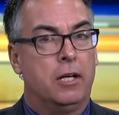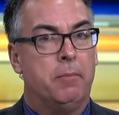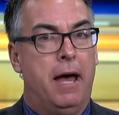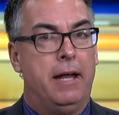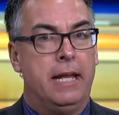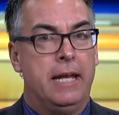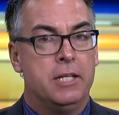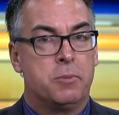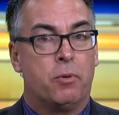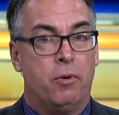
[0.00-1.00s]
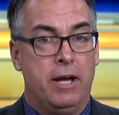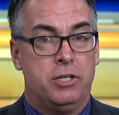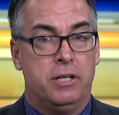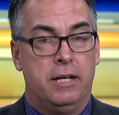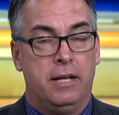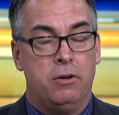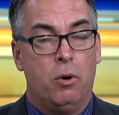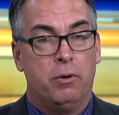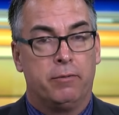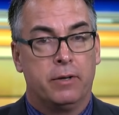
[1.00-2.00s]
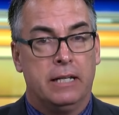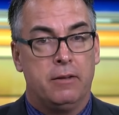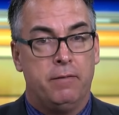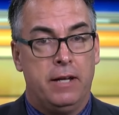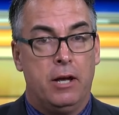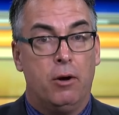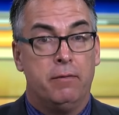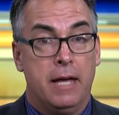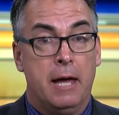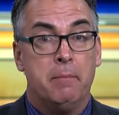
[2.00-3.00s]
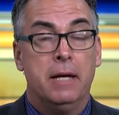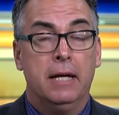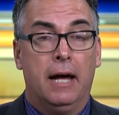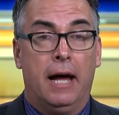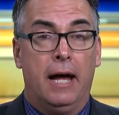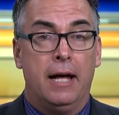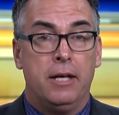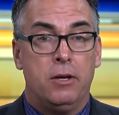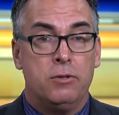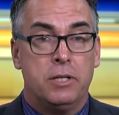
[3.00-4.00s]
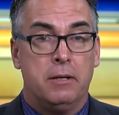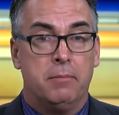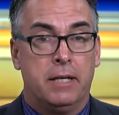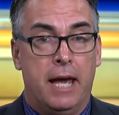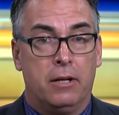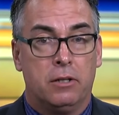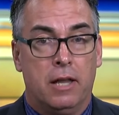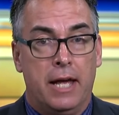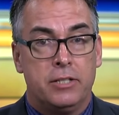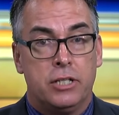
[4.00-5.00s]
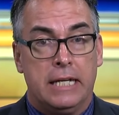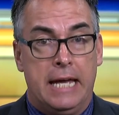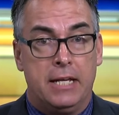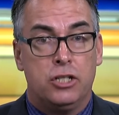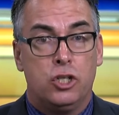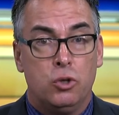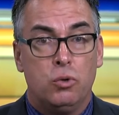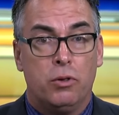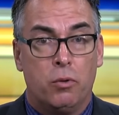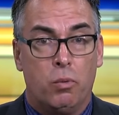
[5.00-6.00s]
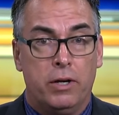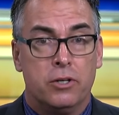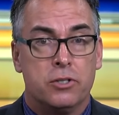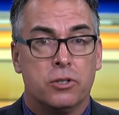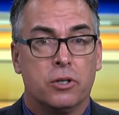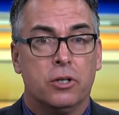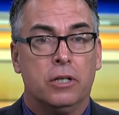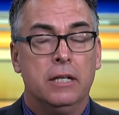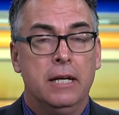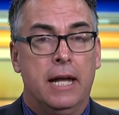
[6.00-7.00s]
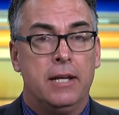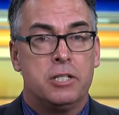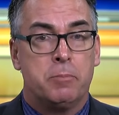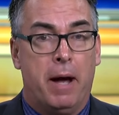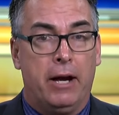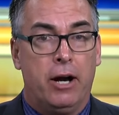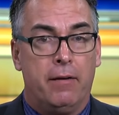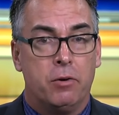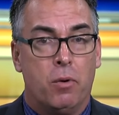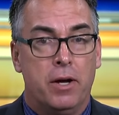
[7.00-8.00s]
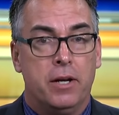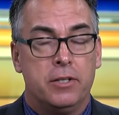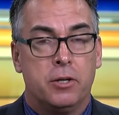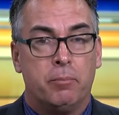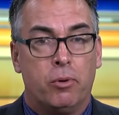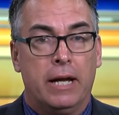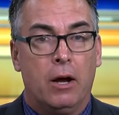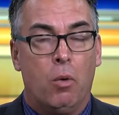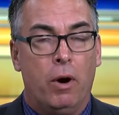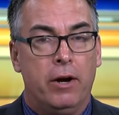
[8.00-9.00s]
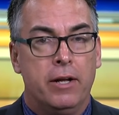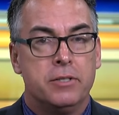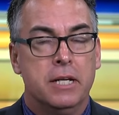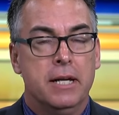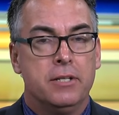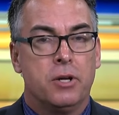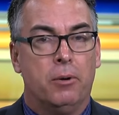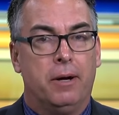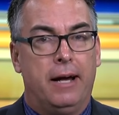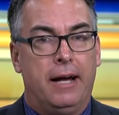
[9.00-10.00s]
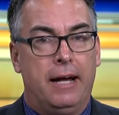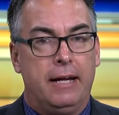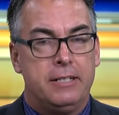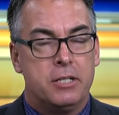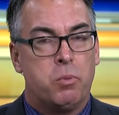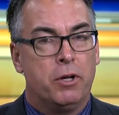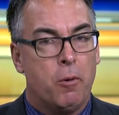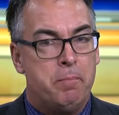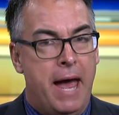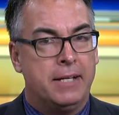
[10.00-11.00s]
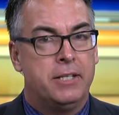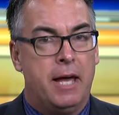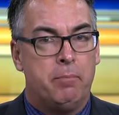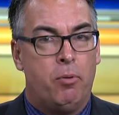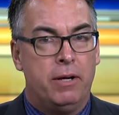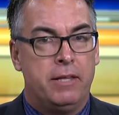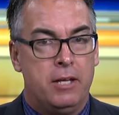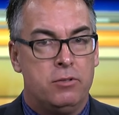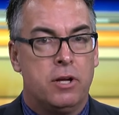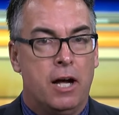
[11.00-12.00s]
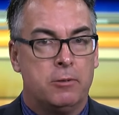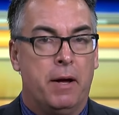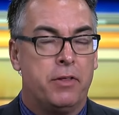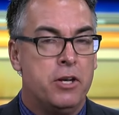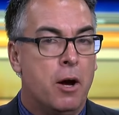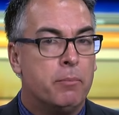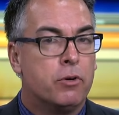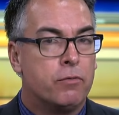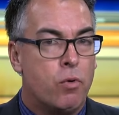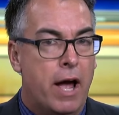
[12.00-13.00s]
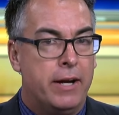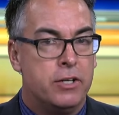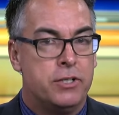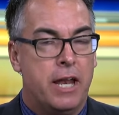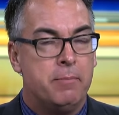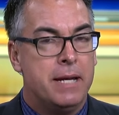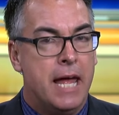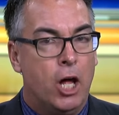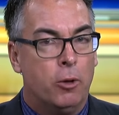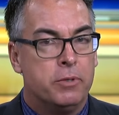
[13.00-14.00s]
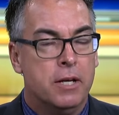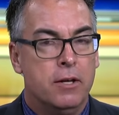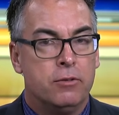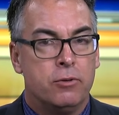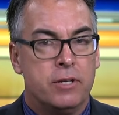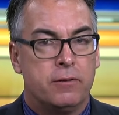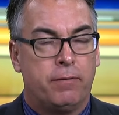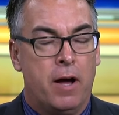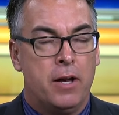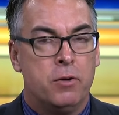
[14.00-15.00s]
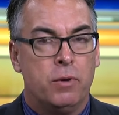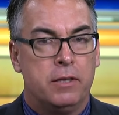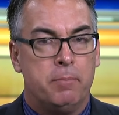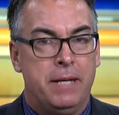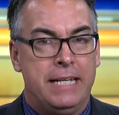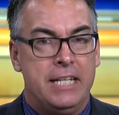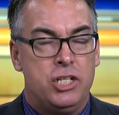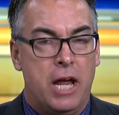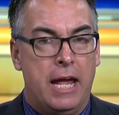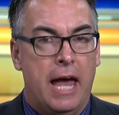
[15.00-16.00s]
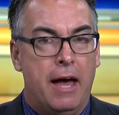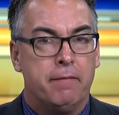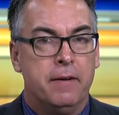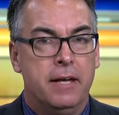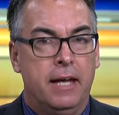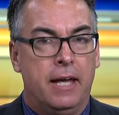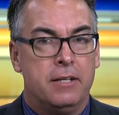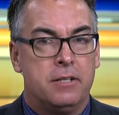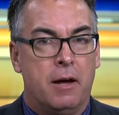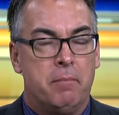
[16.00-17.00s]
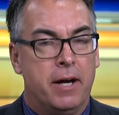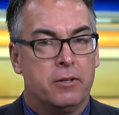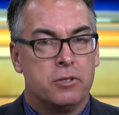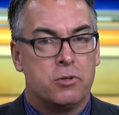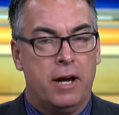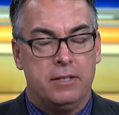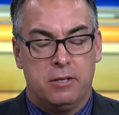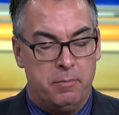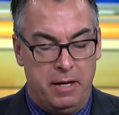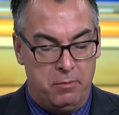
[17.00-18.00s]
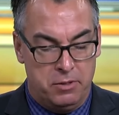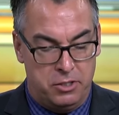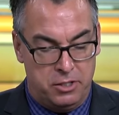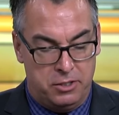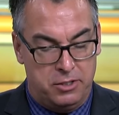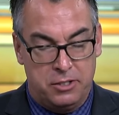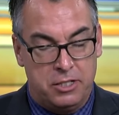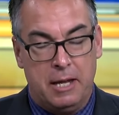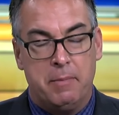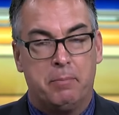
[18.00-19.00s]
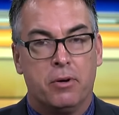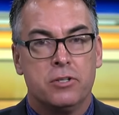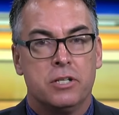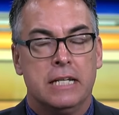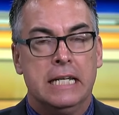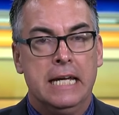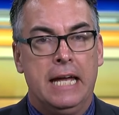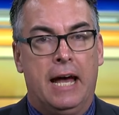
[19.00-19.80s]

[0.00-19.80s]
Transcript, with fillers: to talk about an inspiration, and no one will forget the video of him uh, using mechanical legs to get to the winner's circle and inspire everyone to bring awareness. So I just want to go back to that point that you talked about, the number of riders that have been helped through this fund with the PDJF. And uh, Michael Straight, to me, was just to see him in person,